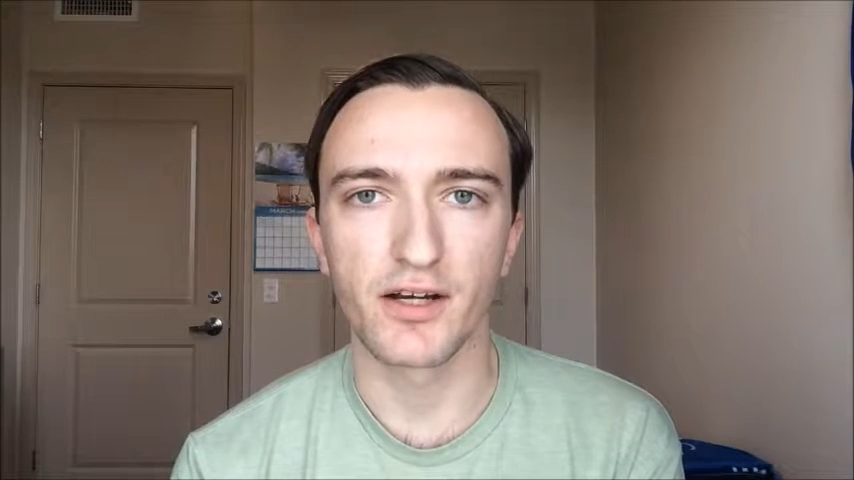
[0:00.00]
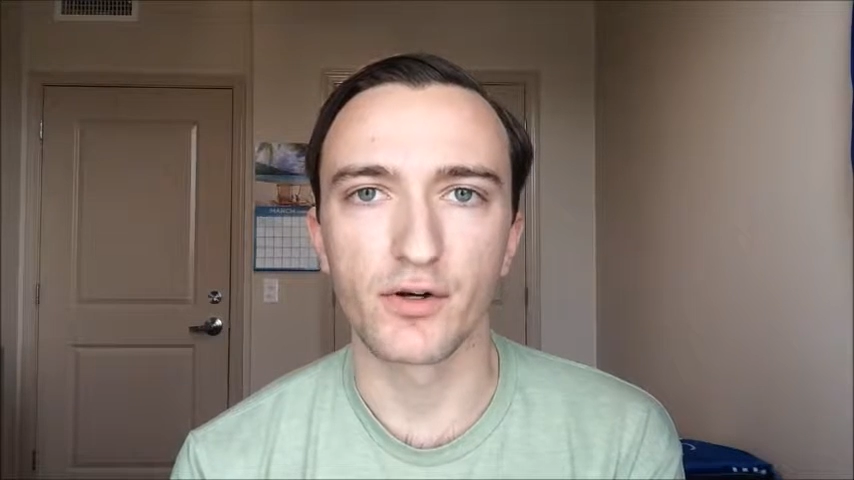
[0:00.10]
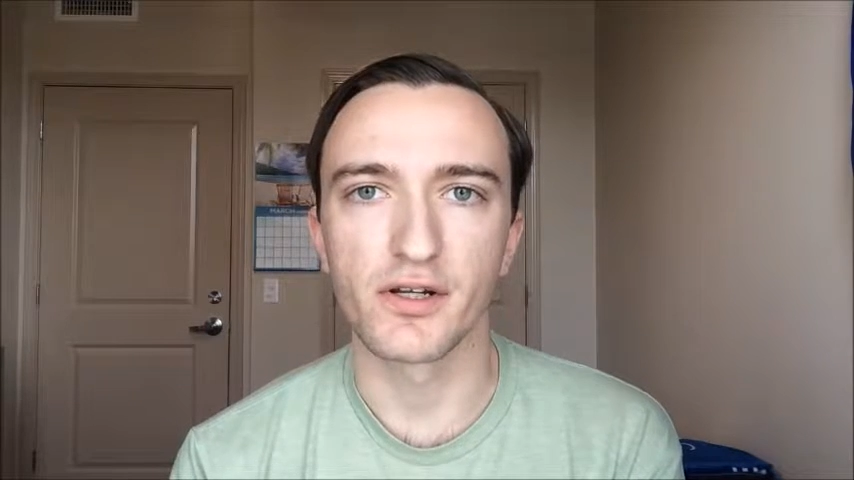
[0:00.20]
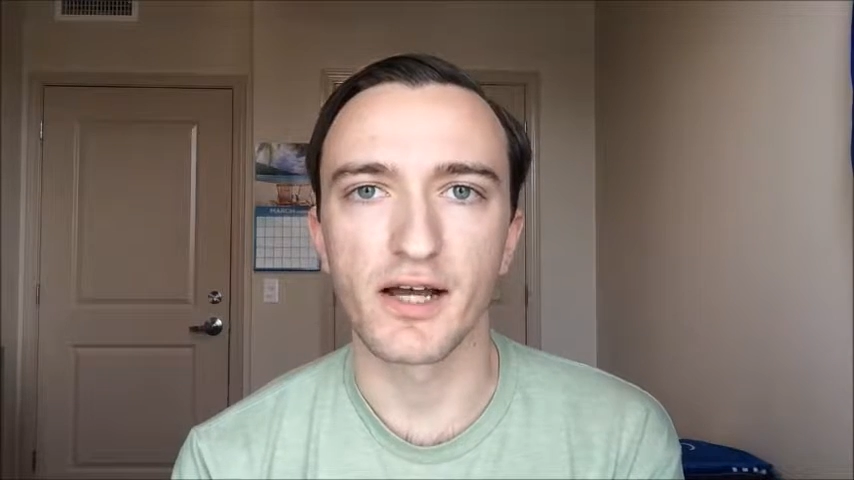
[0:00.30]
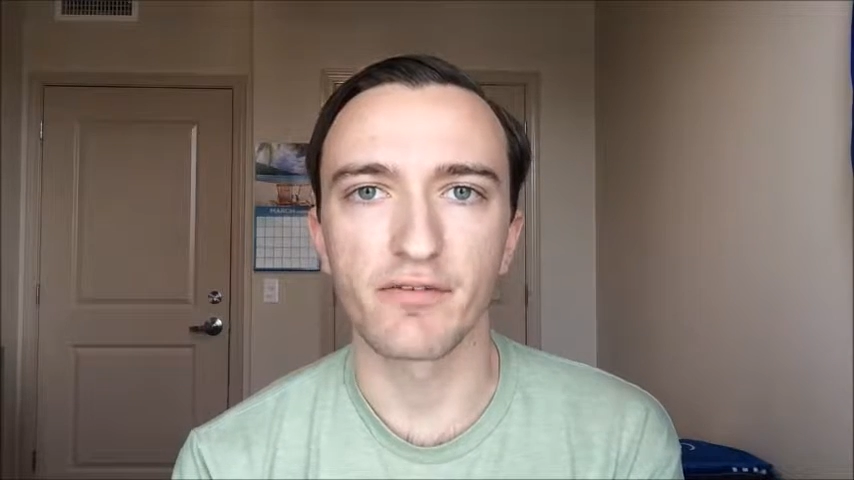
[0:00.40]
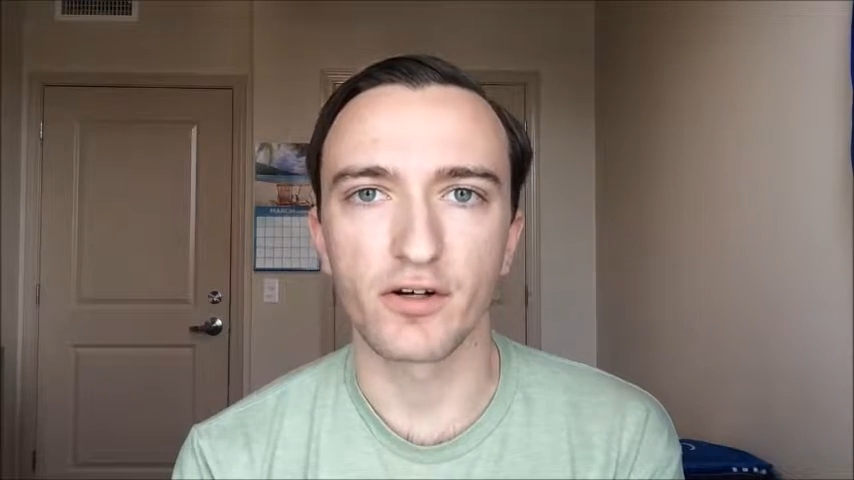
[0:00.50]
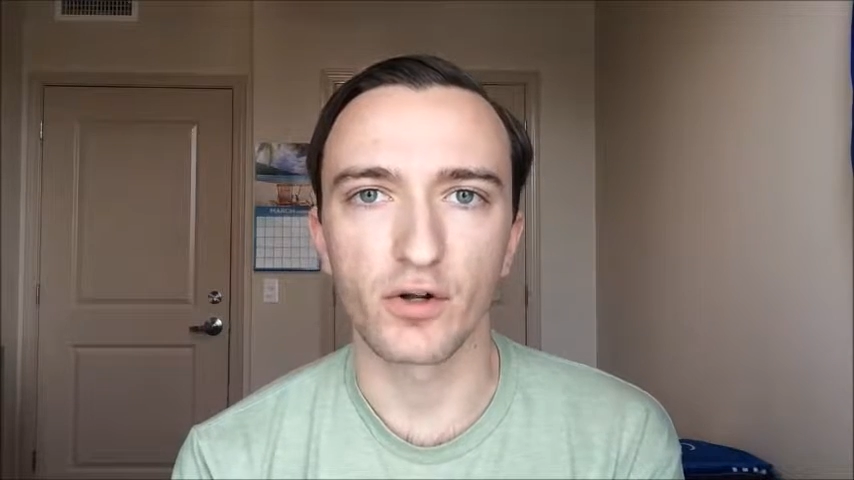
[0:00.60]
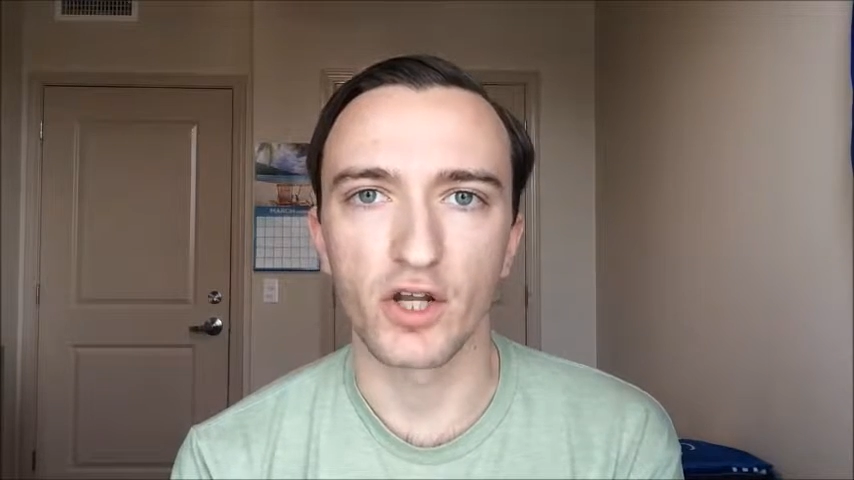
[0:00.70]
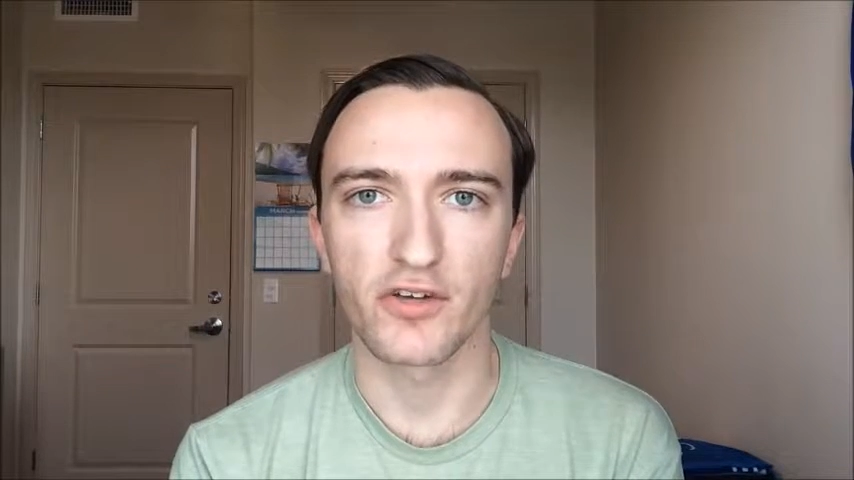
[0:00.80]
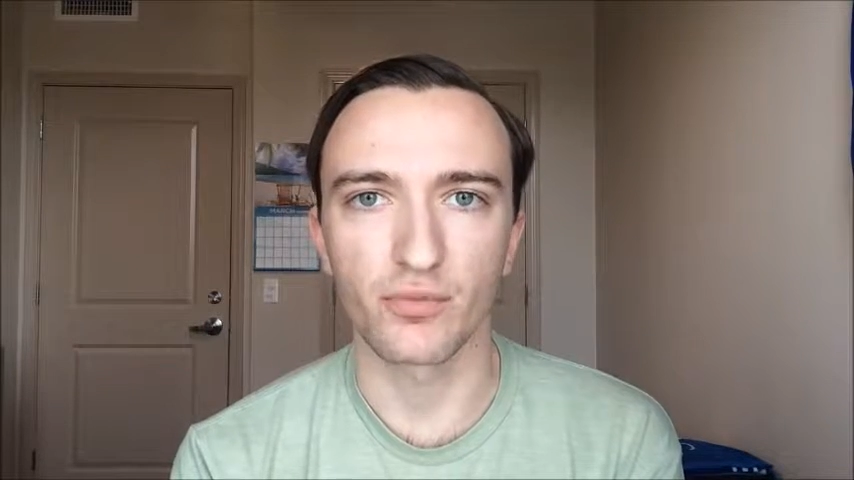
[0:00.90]
go in and have a
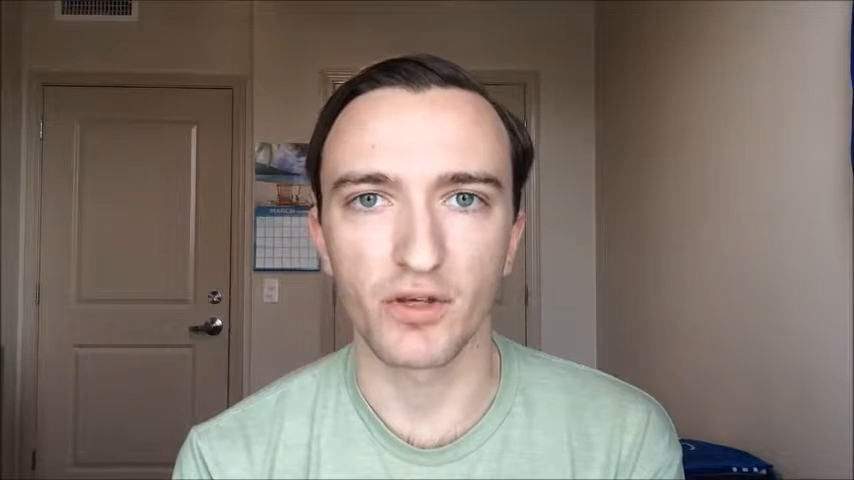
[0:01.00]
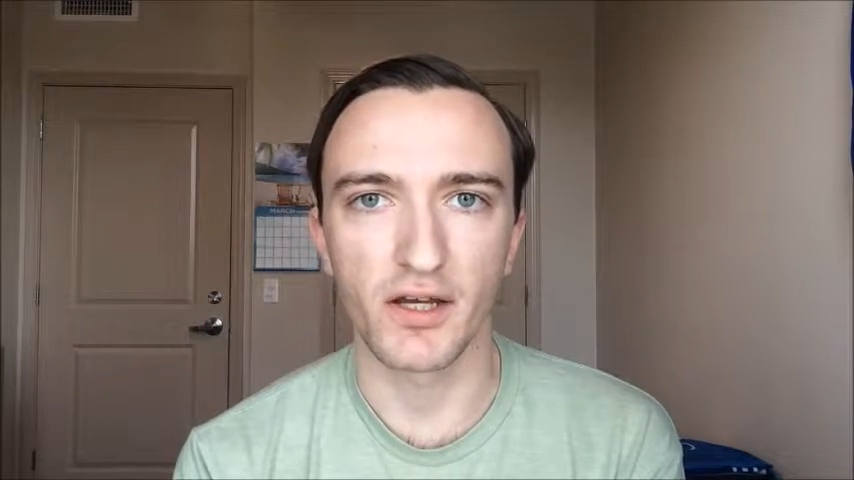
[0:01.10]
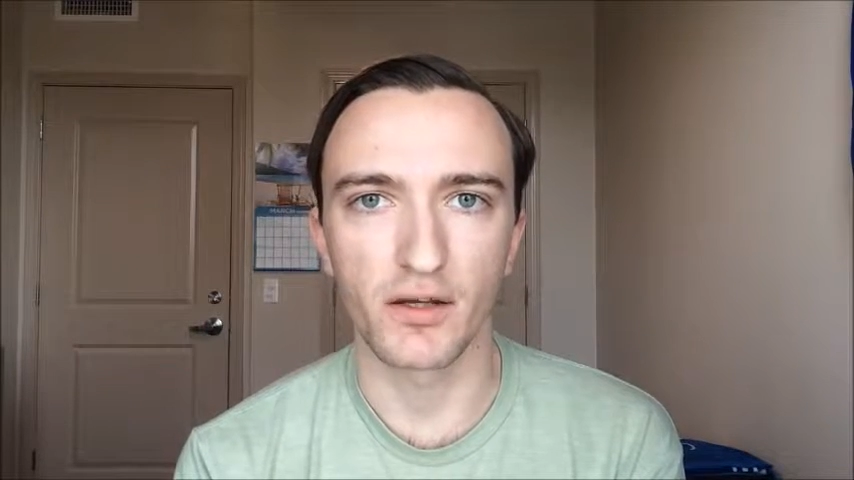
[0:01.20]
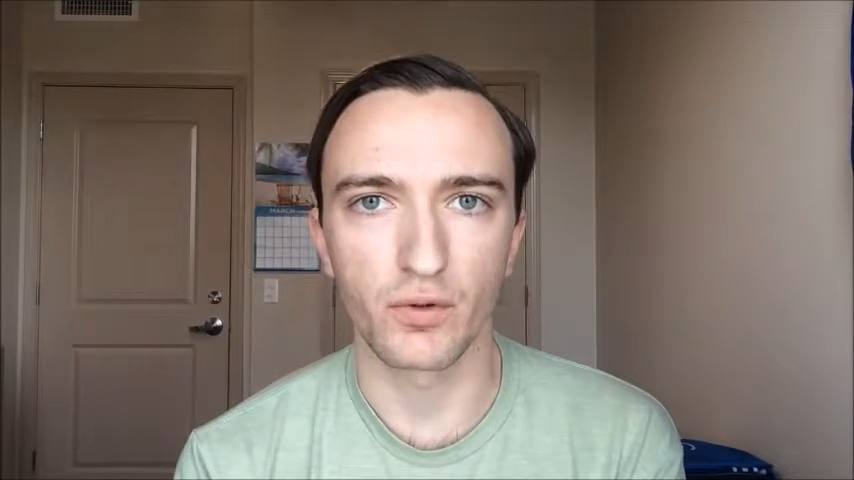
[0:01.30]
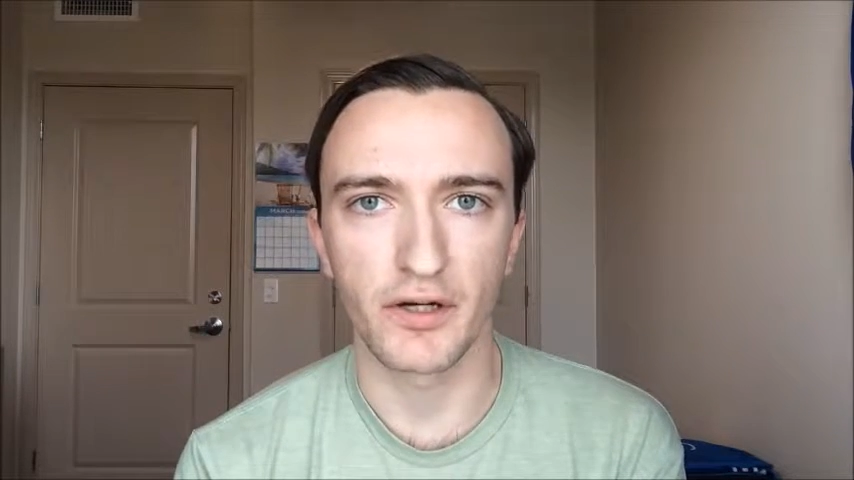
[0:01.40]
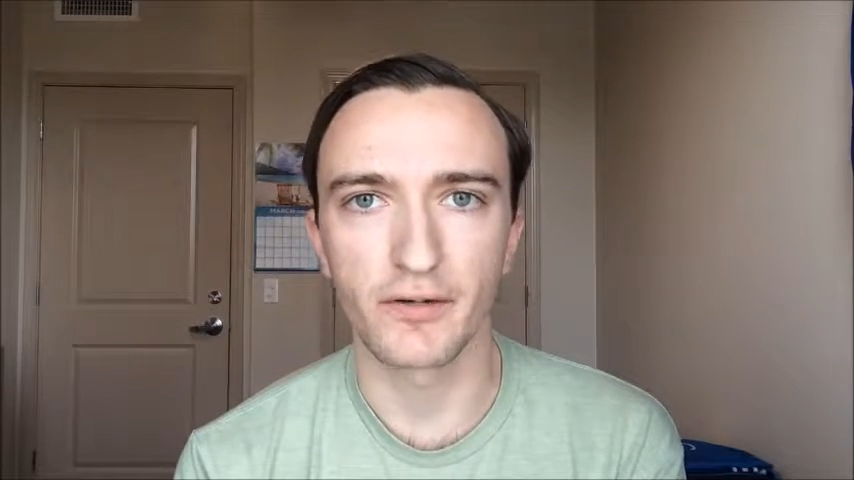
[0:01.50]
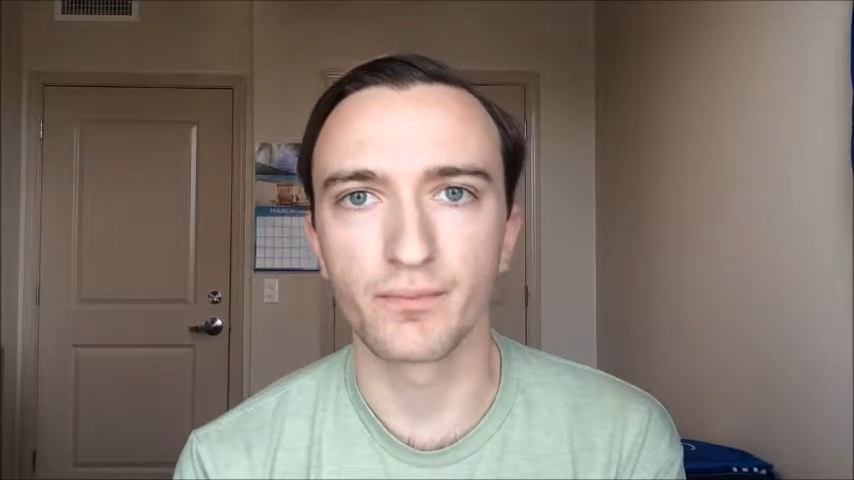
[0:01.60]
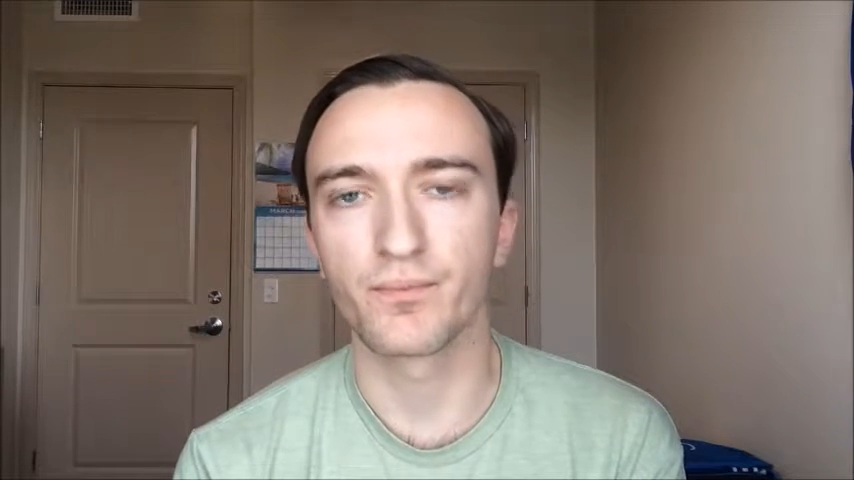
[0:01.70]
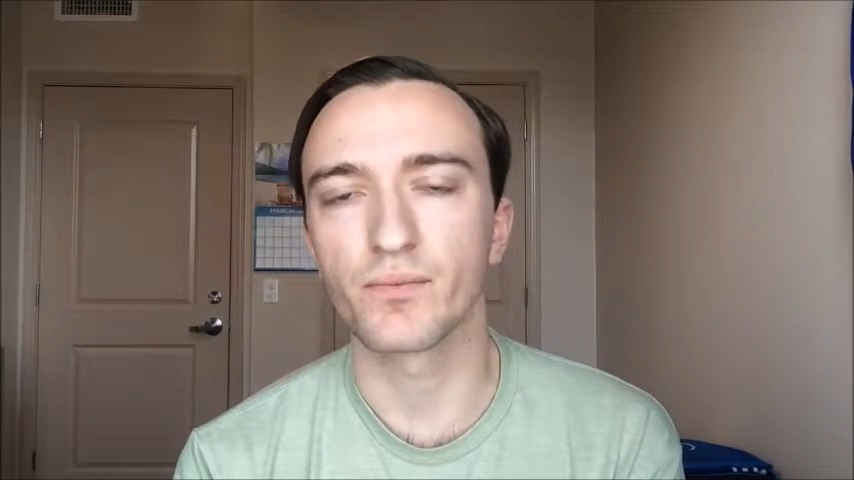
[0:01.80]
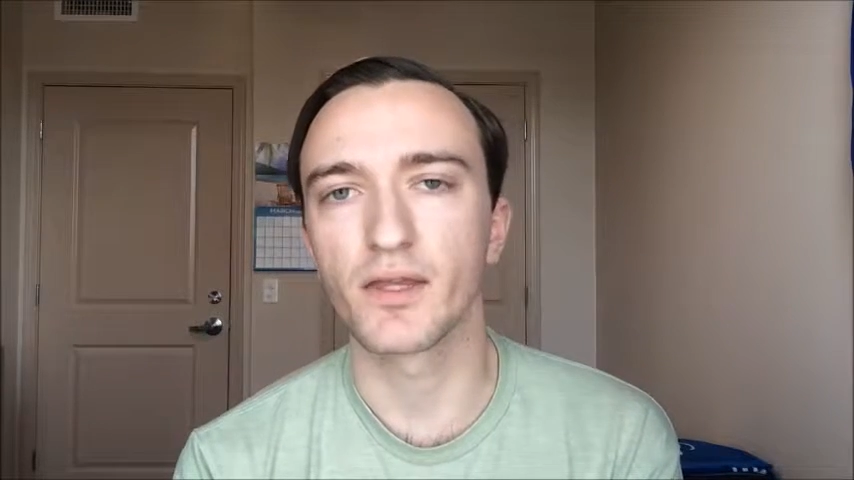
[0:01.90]
colonoscopy anyway.